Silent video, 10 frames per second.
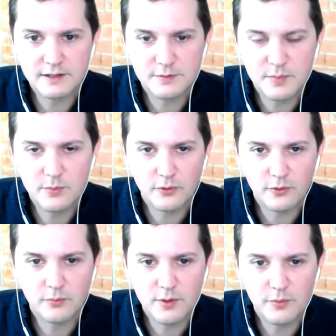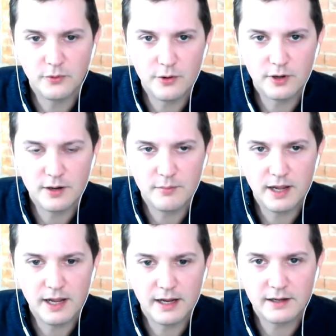People know to come
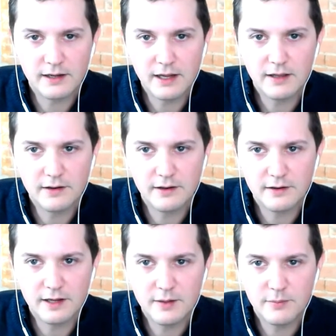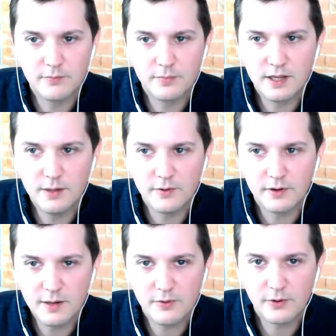back and to
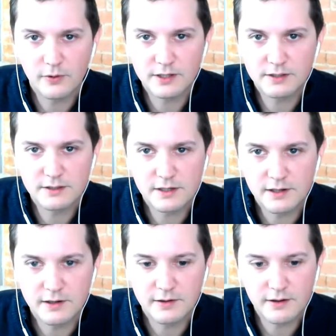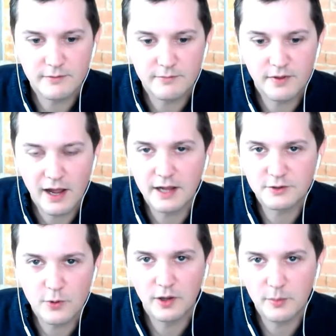keep their lists at the highest
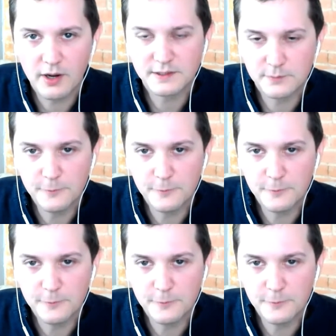quality possible.